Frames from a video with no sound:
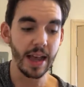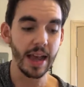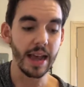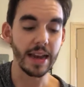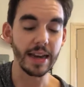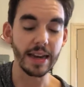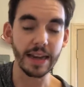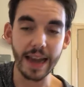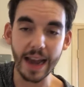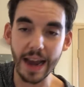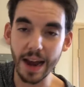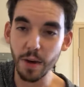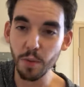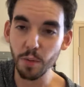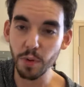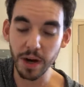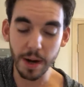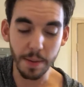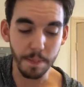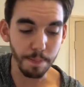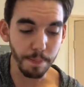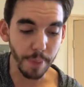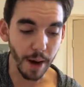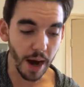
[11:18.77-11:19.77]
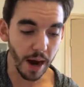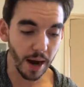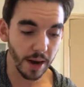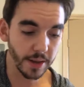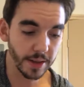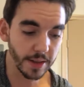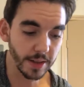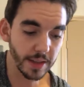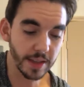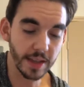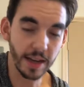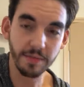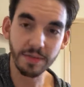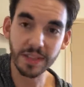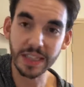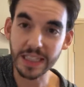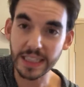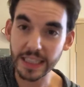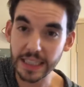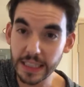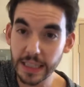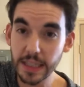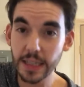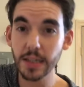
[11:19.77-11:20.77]
And now we're at box
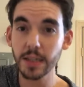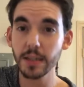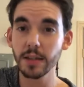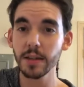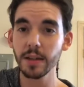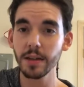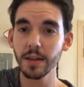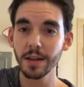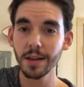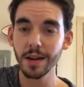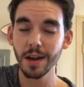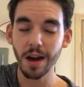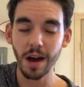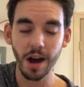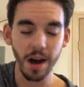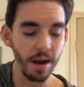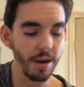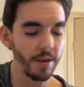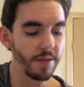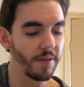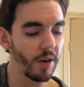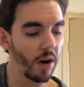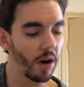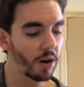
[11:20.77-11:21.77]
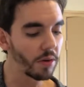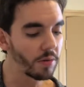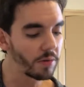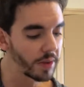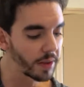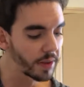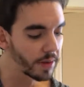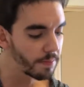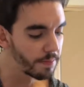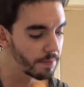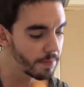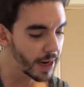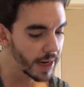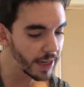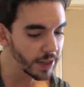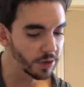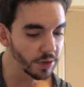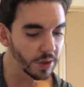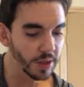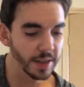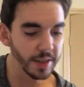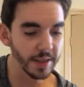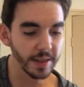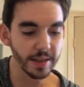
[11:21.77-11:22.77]
17 of our rhythm
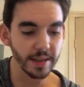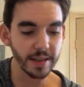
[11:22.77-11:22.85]
matrix.